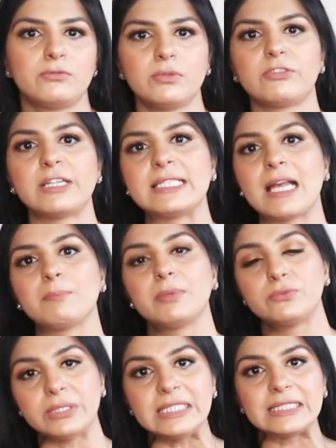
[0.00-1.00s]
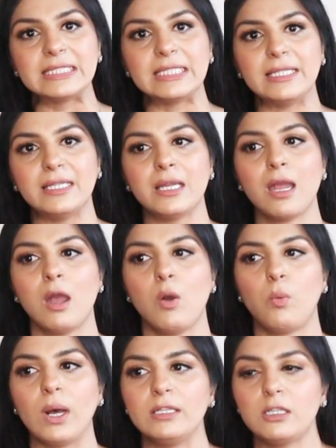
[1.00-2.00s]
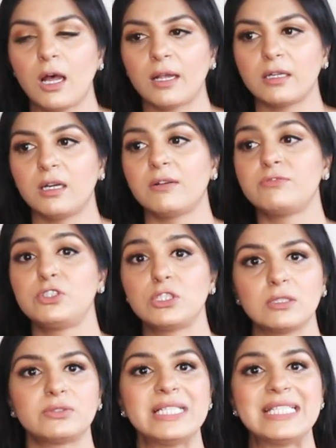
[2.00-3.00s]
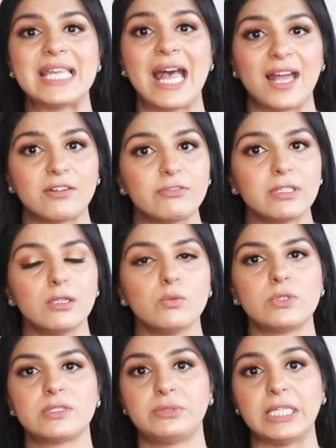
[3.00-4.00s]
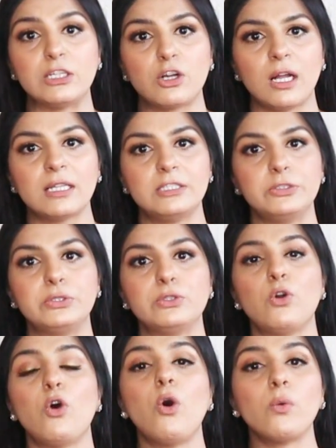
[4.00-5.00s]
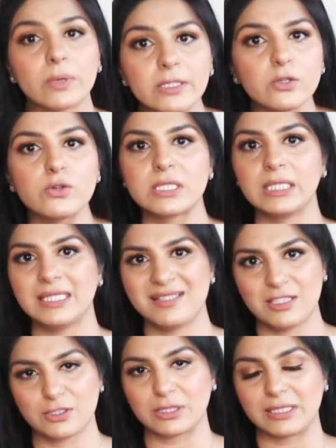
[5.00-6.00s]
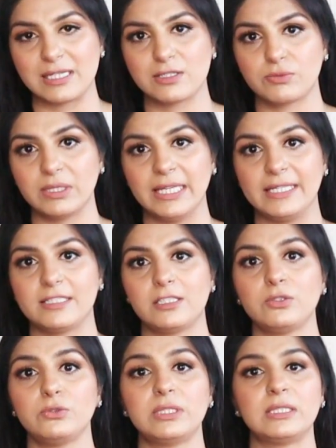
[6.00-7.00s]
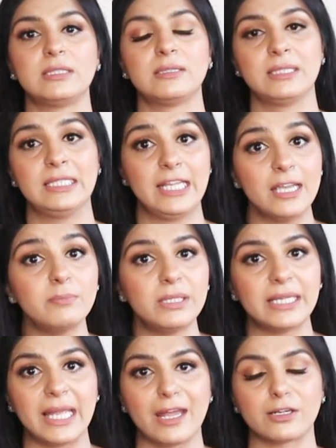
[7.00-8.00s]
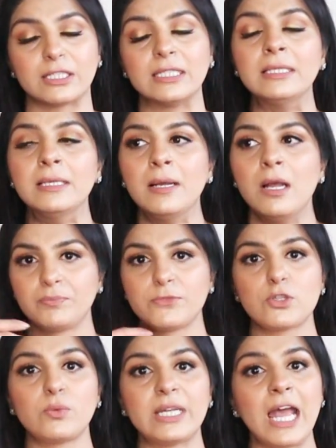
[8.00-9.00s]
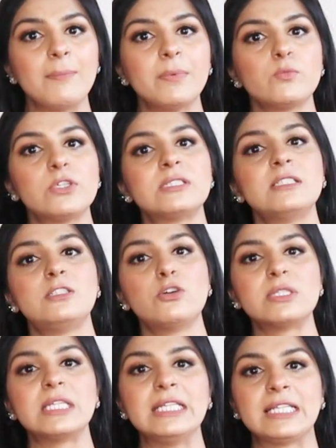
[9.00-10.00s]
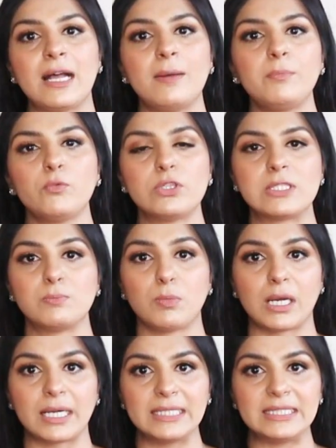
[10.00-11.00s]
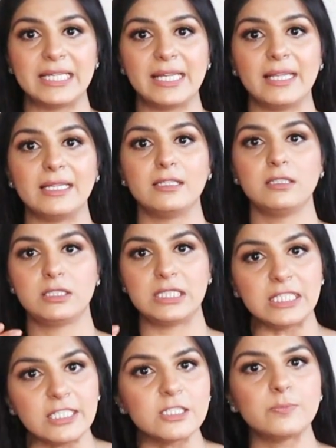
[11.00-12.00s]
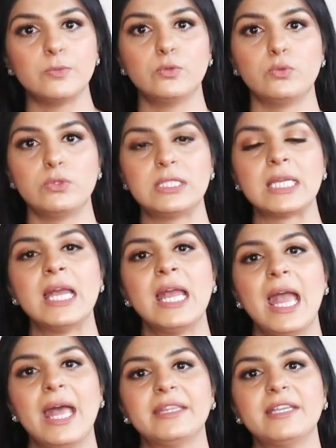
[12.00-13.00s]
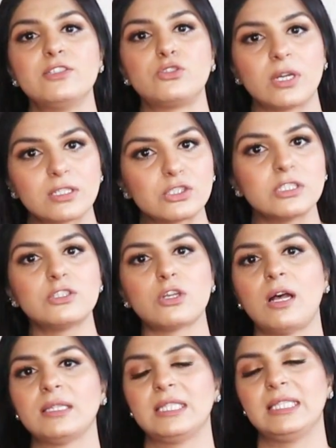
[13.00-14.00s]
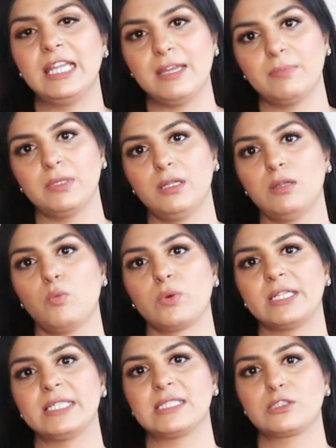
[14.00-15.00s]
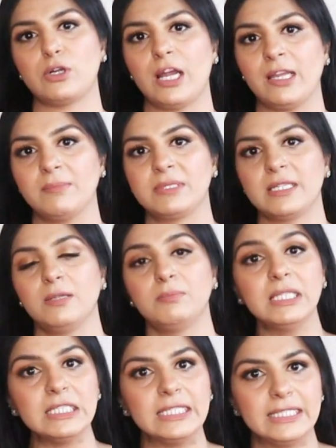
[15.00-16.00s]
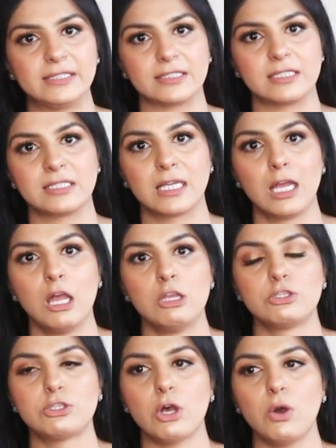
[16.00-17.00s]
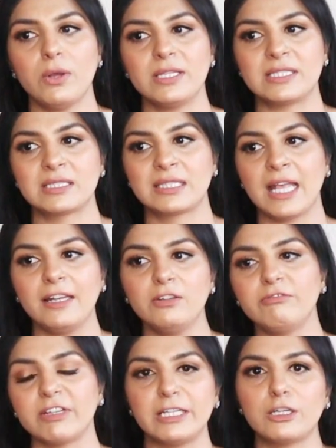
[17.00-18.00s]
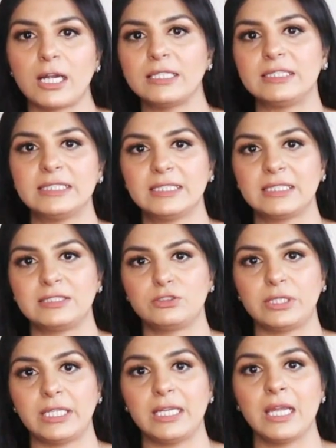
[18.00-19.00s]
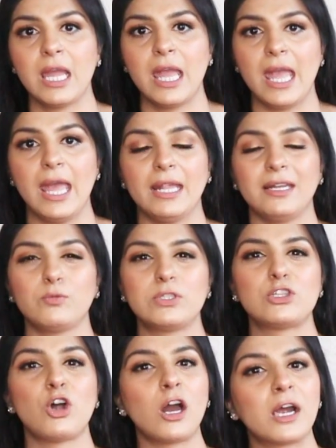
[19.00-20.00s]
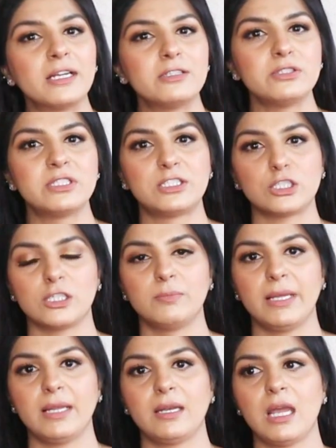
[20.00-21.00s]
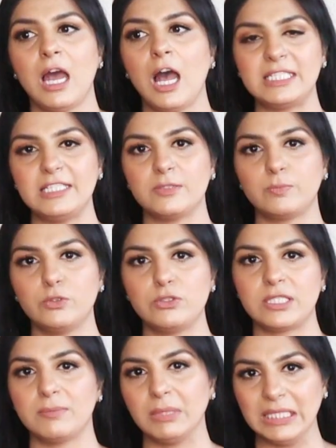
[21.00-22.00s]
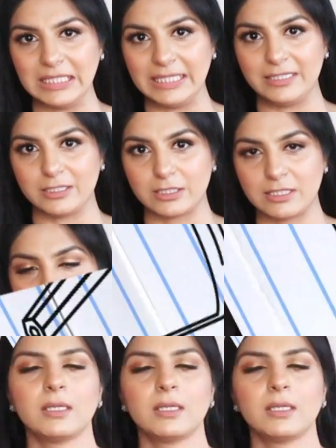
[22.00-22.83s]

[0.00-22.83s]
For example, recently, one lot of children's Advil was recalled due to overdosing concerns related to the labeling error. So what happened was the dosing cup was marked in teaspoons and the instructions on the label were described in milliliters. So it's kind of very contradictory and it was hard to determine the teaspoons and milliliters.